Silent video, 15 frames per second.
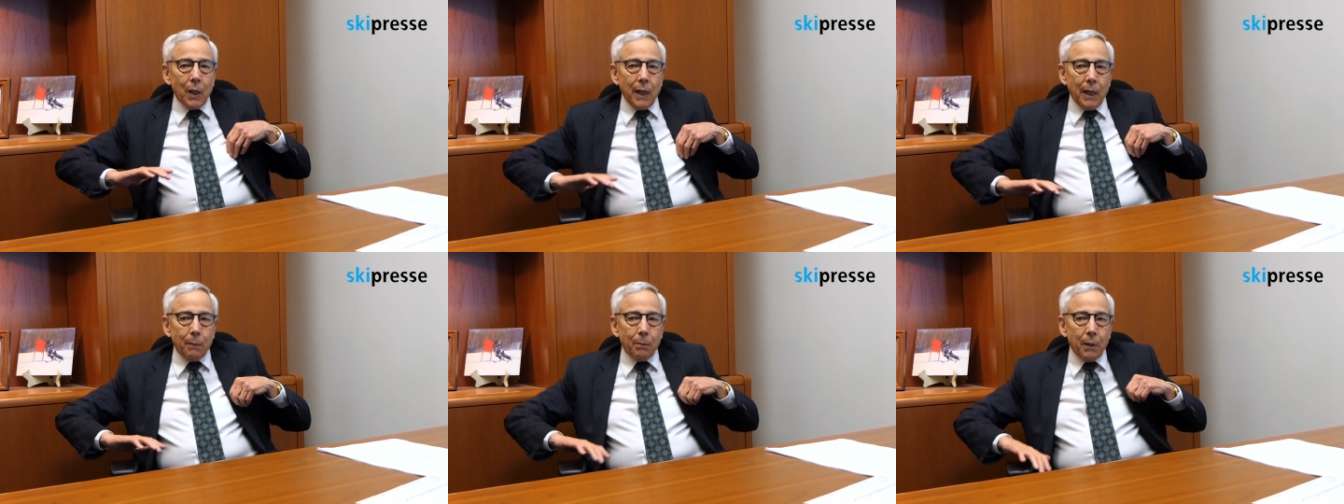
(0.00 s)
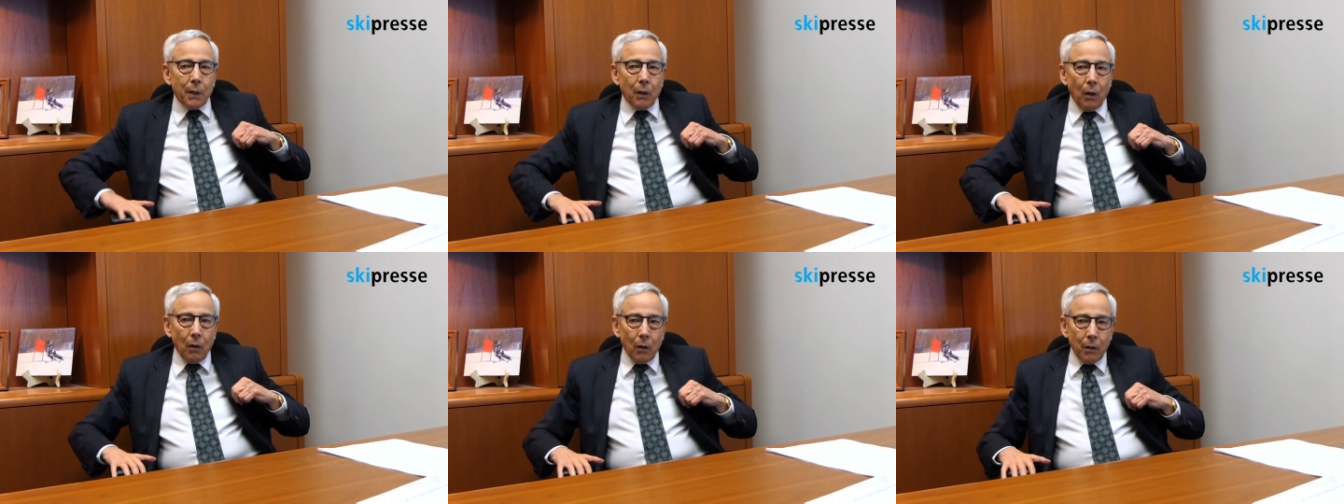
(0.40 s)
I bought
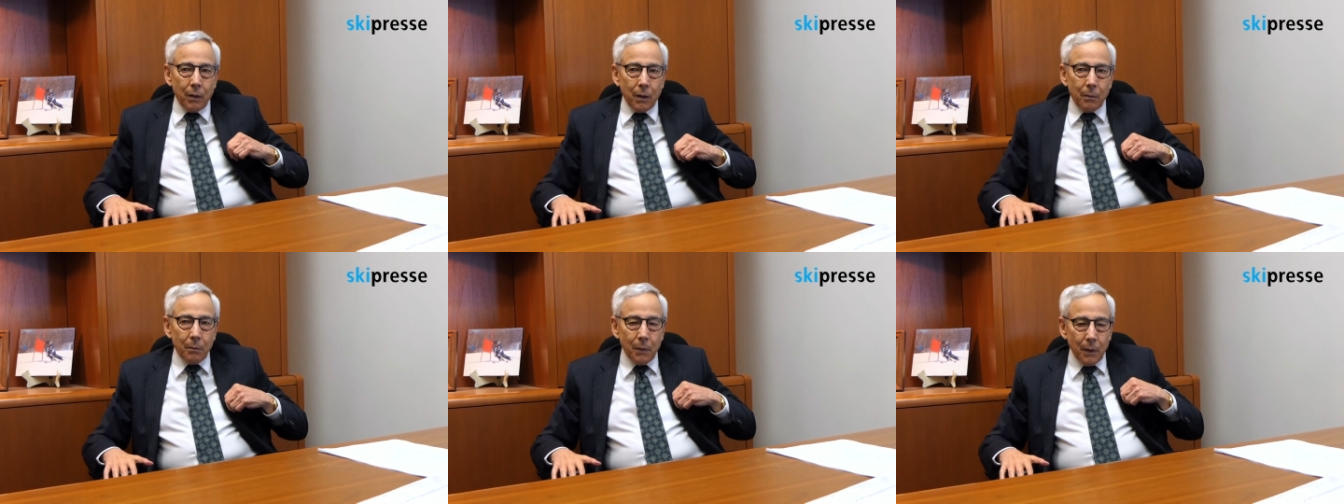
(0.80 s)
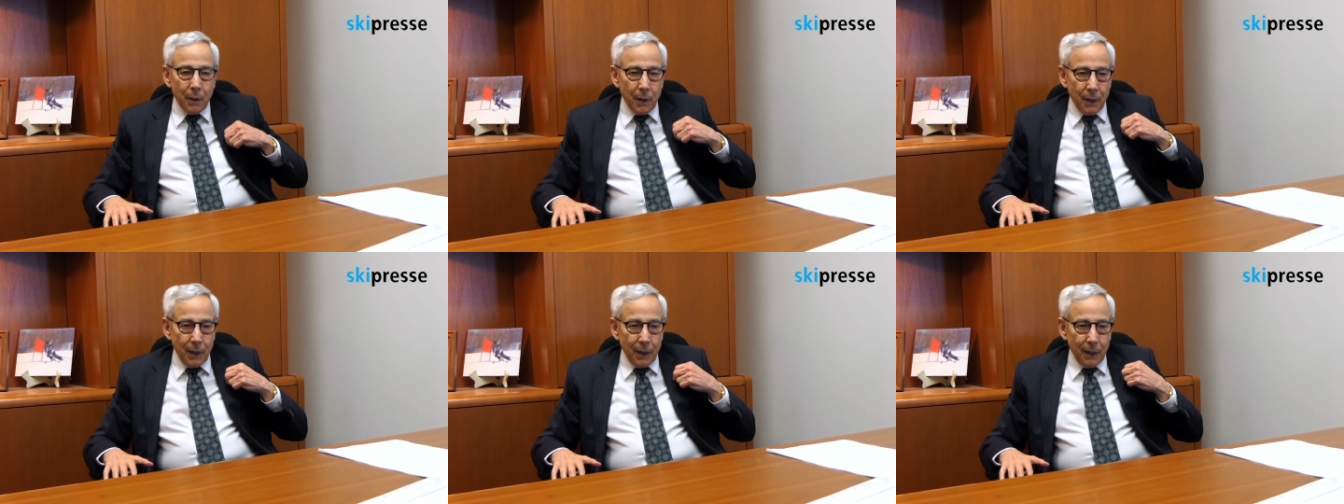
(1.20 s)
all of them
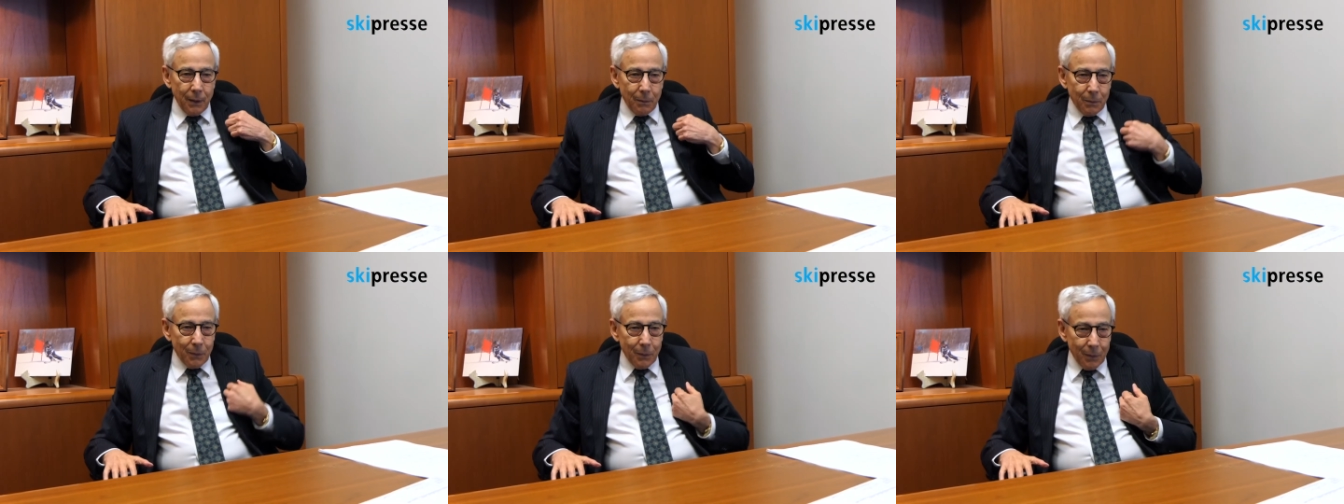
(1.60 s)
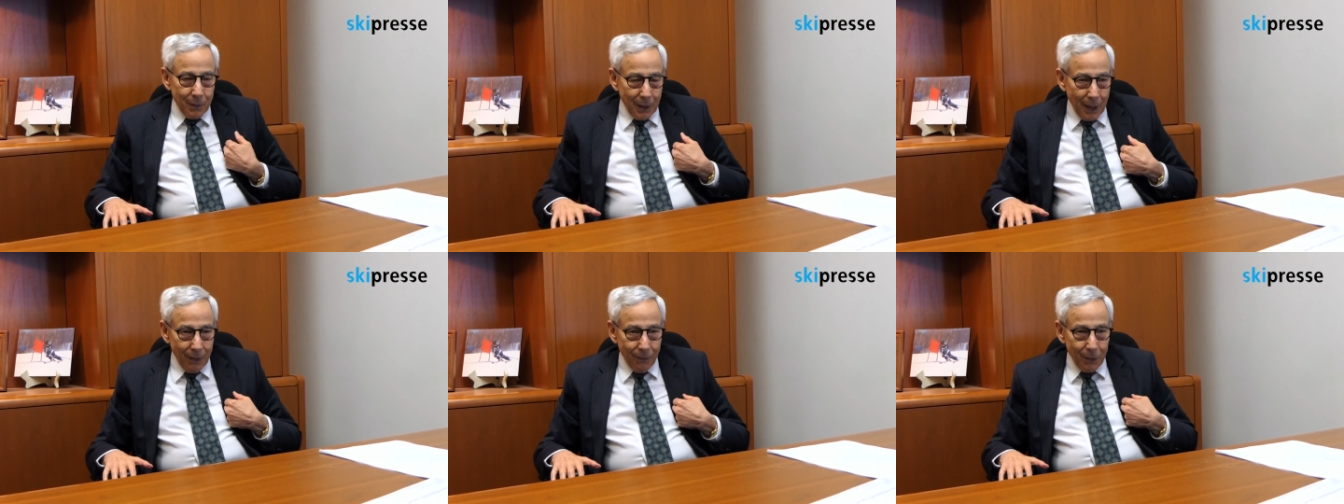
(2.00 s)
a
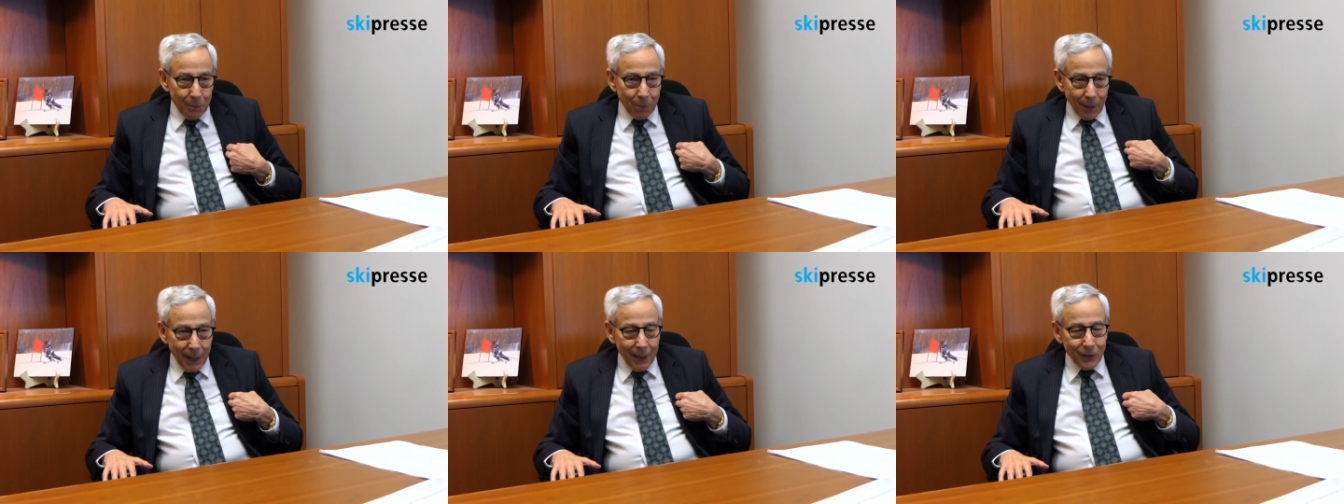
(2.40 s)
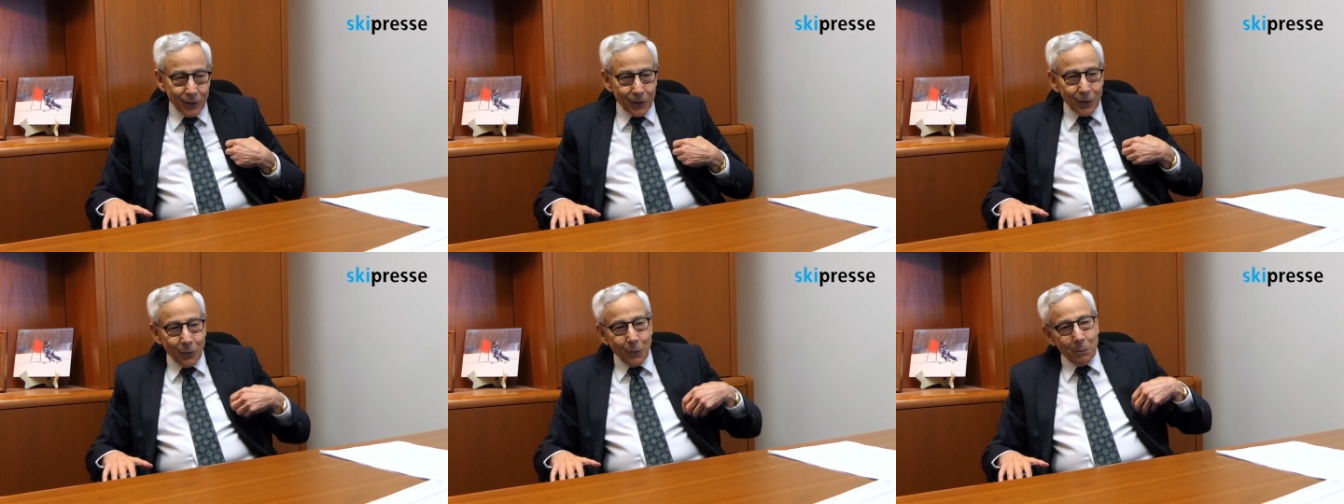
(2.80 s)
navy
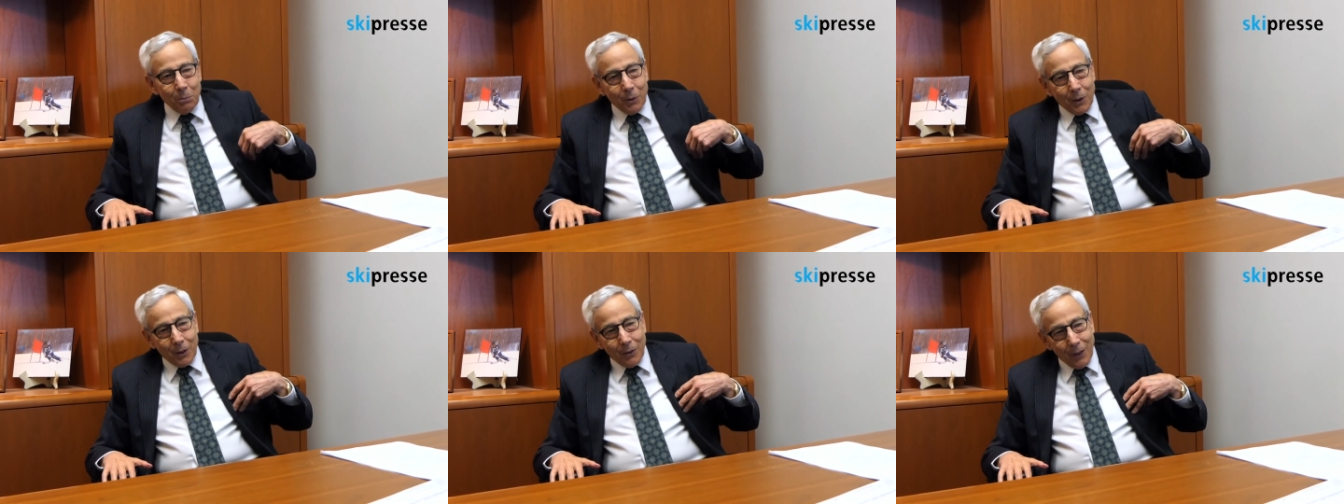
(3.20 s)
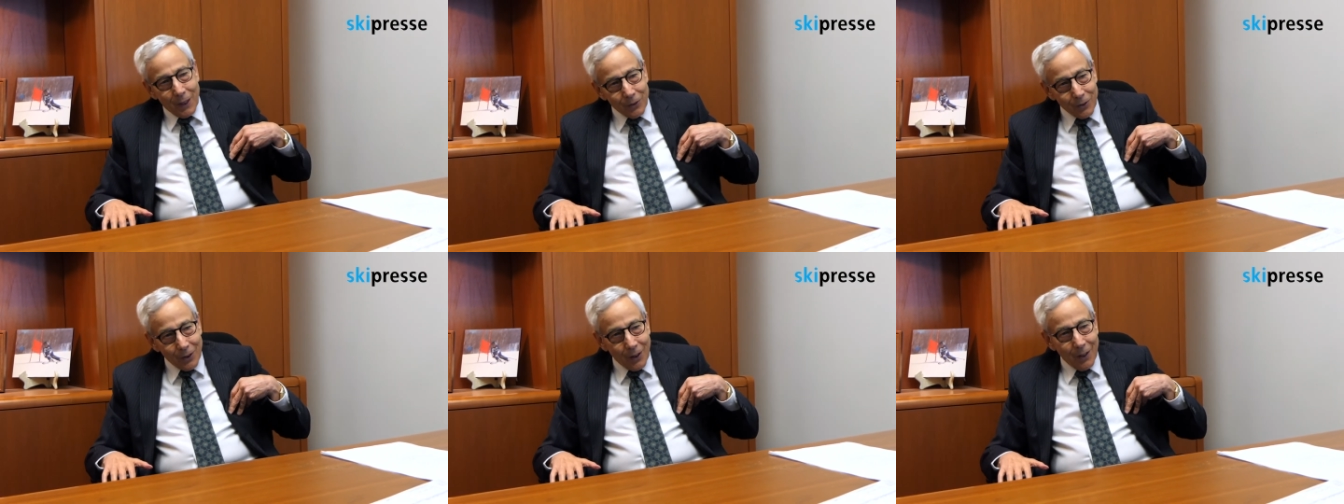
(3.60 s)
blazer and we put a
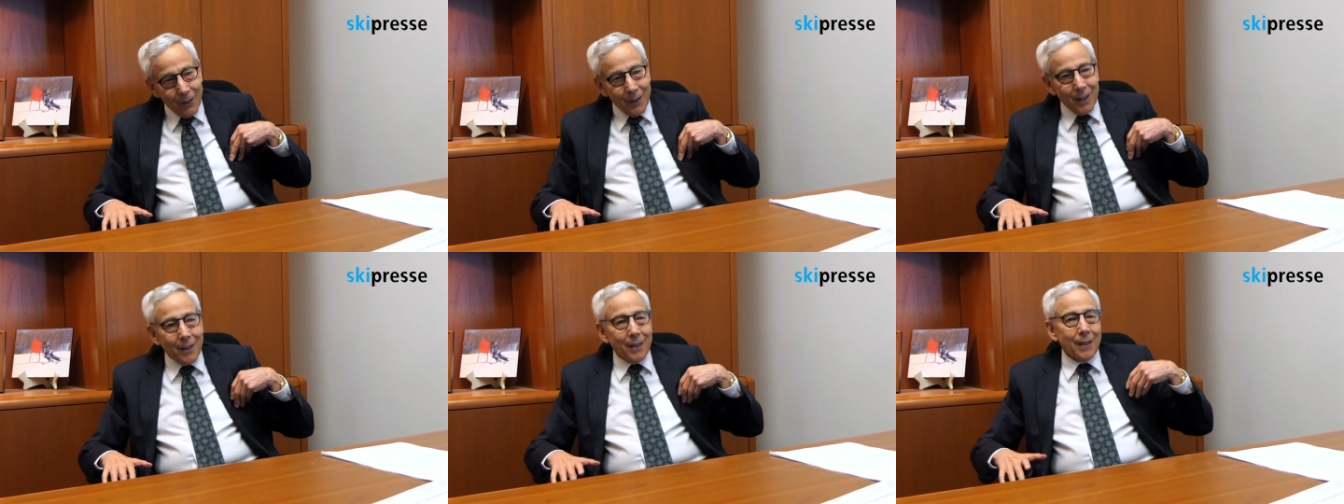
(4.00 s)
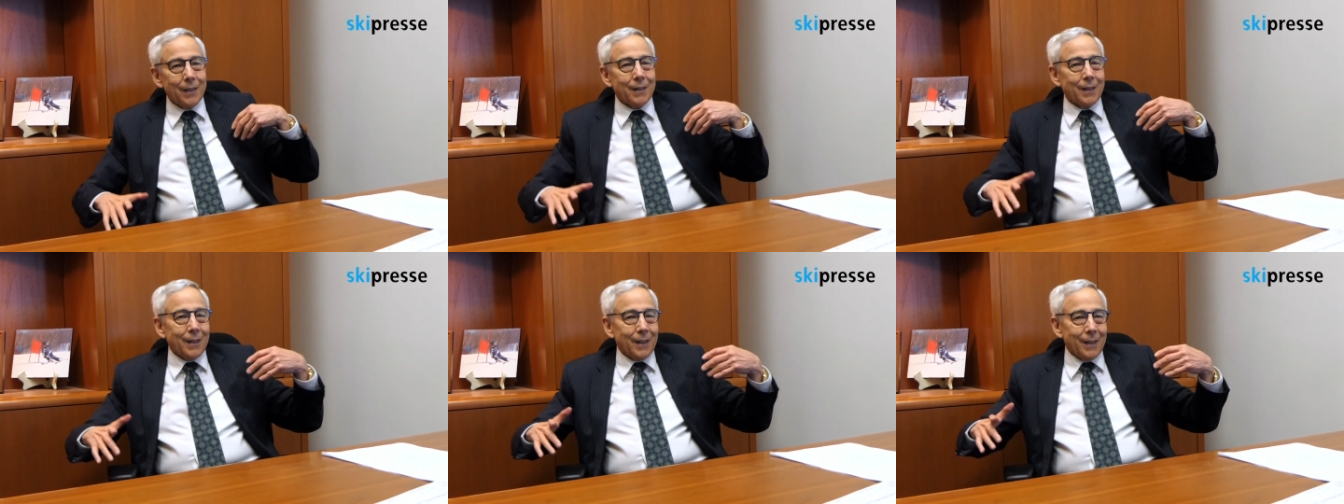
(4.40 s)
crest on there
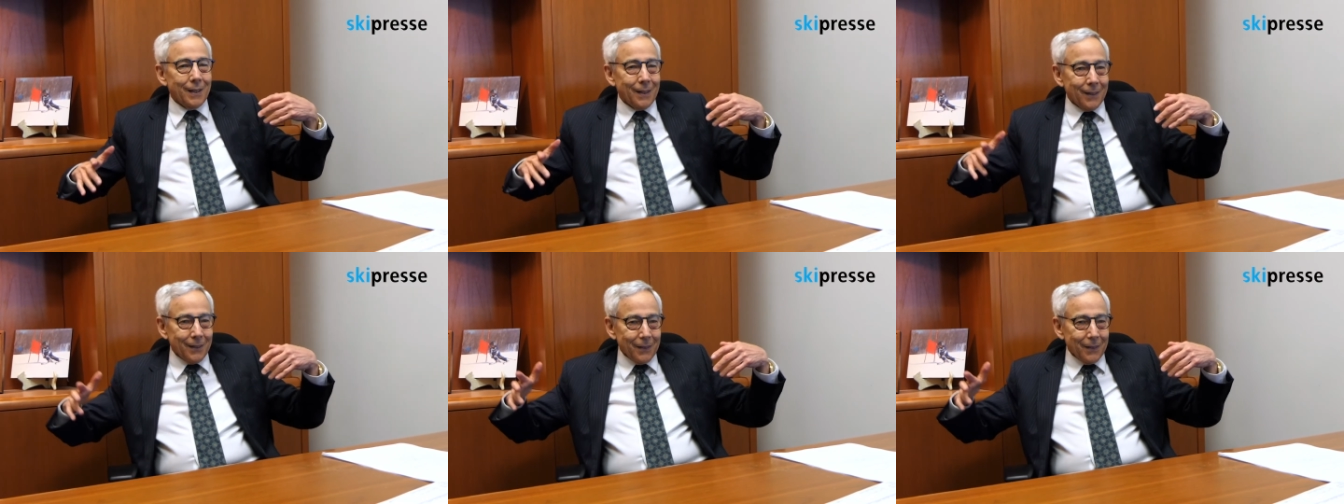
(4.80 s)
and they